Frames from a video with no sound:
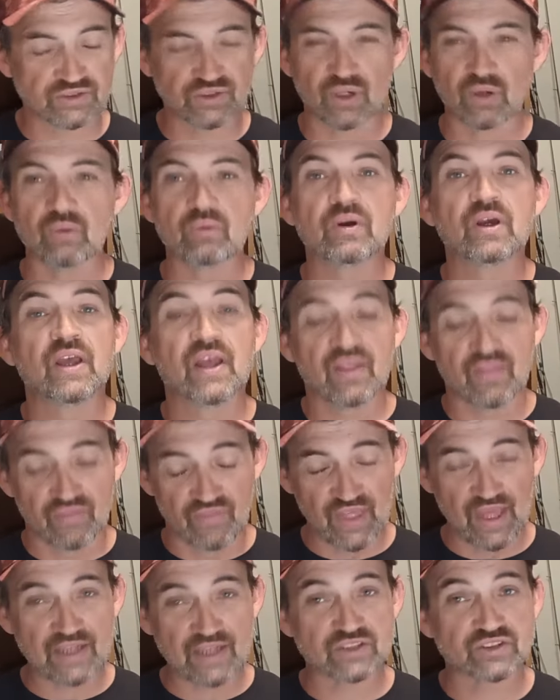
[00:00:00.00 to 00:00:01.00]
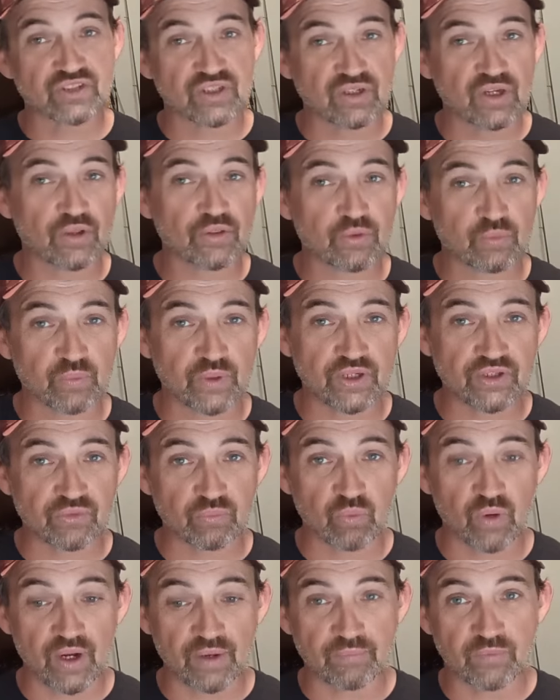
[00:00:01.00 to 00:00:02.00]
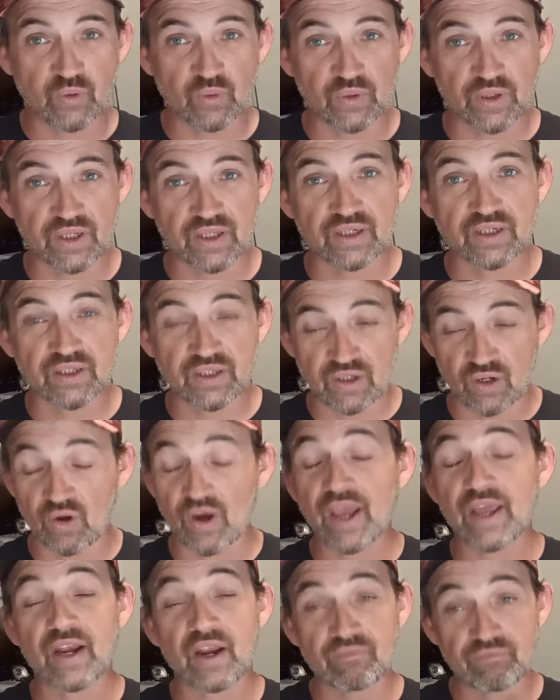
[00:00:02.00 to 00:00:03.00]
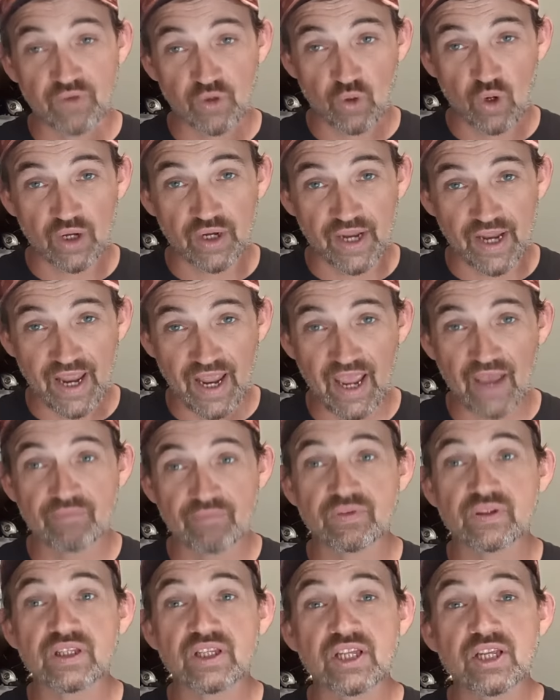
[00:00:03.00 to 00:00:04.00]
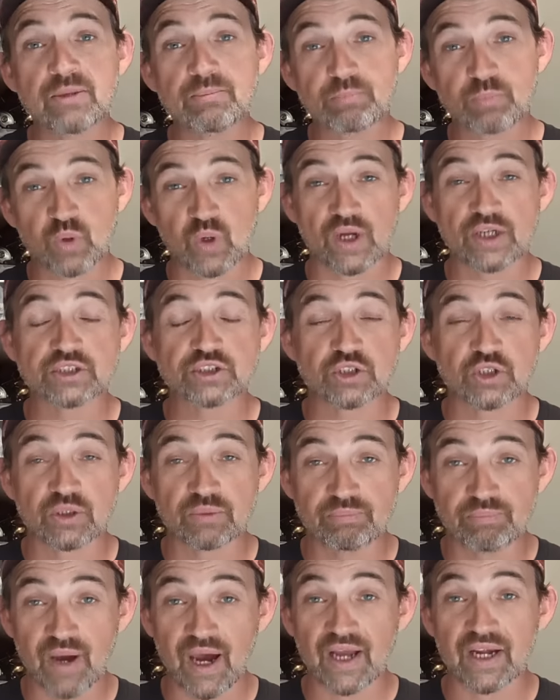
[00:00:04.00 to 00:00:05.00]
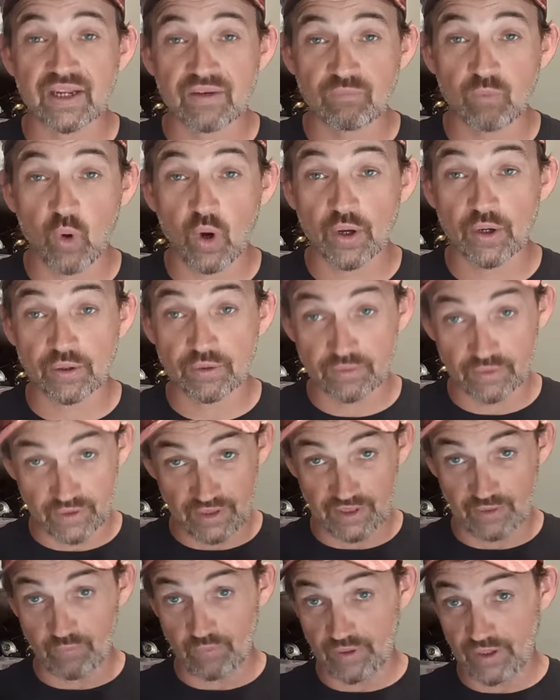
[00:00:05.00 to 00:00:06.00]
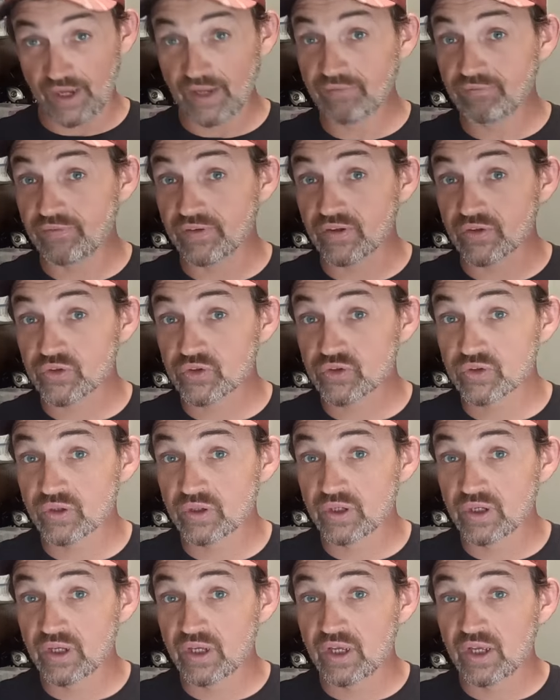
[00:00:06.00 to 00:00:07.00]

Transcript: So that's another reason why I'm doing it, you know. And if you're on a heavily pressured body of water like what I fish,